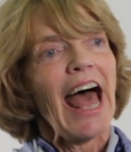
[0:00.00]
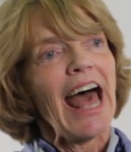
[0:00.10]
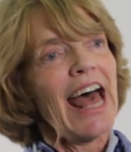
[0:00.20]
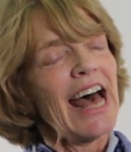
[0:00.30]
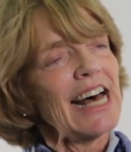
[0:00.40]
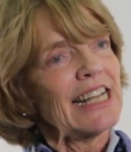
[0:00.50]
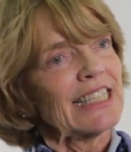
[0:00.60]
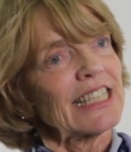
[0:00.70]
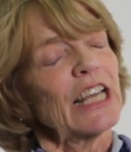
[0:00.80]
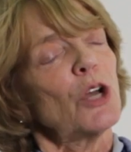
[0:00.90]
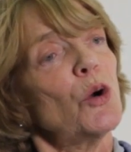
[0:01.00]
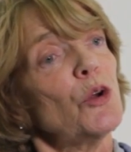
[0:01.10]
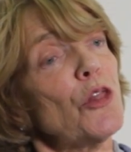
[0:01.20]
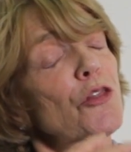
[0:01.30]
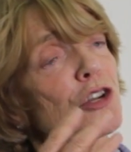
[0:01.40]
And
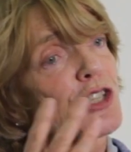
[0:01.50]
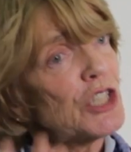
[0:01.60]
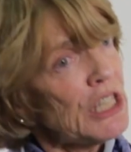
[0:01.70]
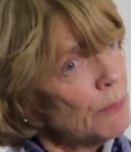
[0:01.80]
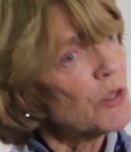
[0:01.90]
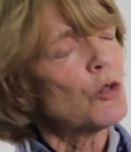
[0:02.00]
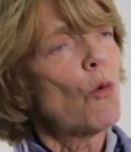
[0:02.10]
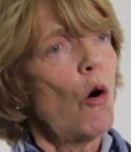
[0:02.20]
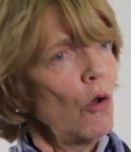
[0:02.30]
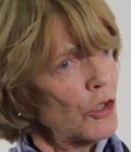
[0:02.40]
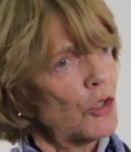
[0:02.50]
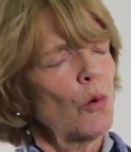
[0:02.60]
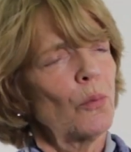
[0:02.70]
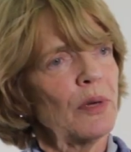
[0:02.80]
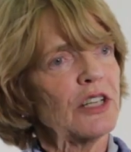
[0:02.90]
there seem to
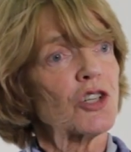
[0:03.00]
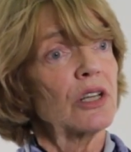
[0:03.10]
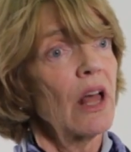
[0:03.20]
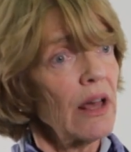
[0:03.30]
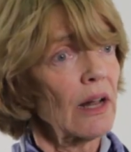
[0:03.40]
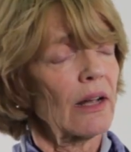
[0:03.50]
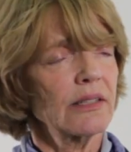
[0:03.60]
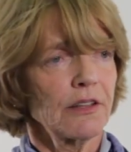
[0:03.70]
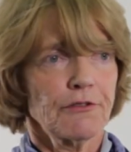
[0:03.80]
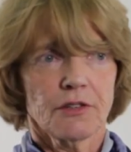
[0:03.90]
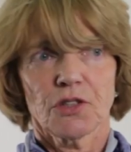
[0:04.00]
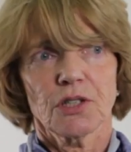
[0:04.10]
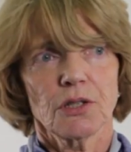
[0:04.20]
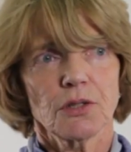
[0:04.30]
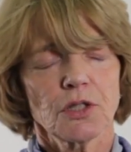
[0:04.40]
also be genetic
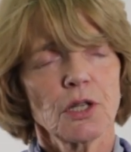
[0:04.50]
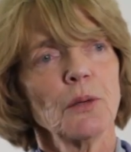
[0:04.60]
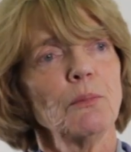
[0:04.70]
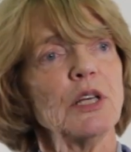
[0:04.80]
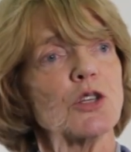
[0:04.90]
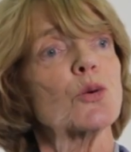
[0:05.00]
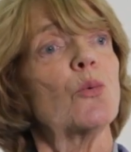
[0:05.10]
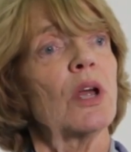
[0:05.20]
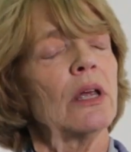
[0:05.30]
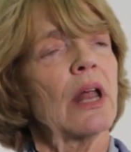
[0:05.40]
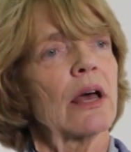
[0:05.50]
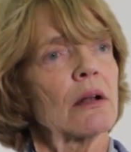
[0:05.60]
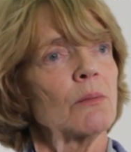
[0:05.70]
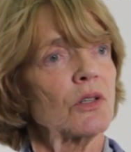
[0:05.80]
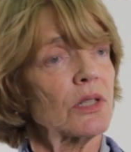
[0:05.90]
differences between
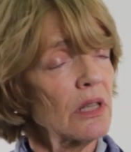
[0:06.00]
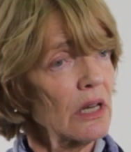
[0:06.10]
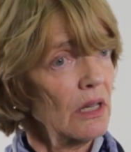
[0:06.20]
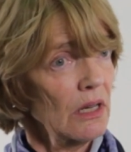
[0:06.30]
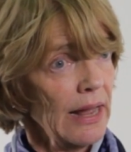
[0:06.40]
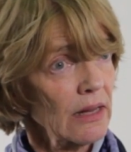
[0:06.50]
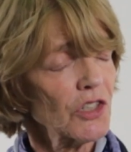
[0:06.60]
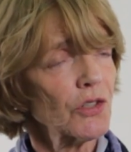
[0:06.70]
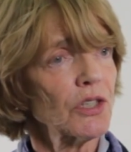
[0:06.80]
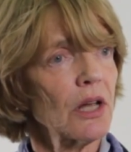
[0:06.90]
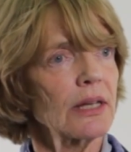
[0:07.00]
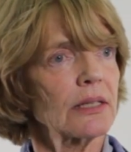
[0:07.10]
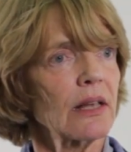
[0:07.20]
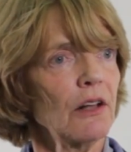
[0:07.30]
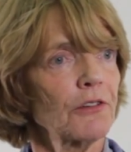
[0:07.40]
animals that can exercise
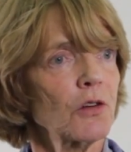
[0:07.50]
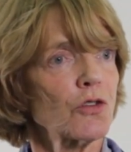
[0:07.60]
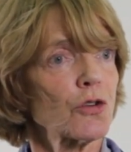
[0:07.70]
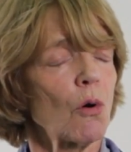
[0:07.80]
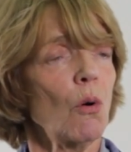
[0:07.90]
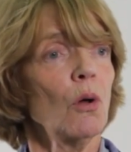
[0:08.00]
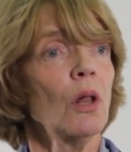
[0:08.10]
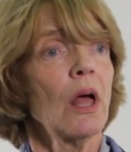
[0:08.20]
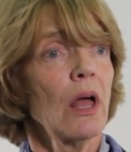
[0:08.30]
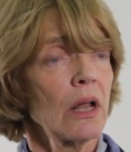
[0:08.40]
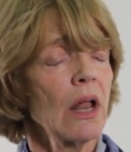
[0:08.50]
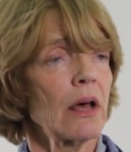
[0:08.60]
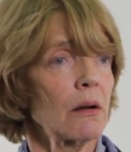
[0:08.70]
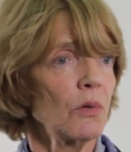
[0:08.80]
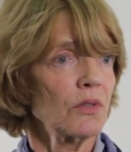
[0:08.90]
self-control and
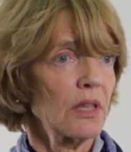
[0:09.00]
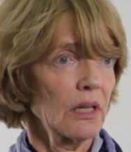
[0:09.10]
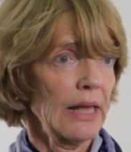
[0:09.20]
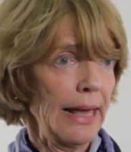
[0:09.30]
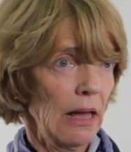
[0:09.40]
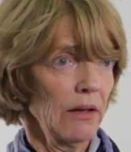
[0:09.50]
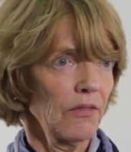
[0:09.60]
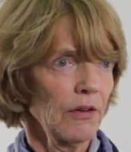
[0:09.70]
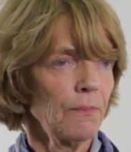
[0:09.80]
animals that can't.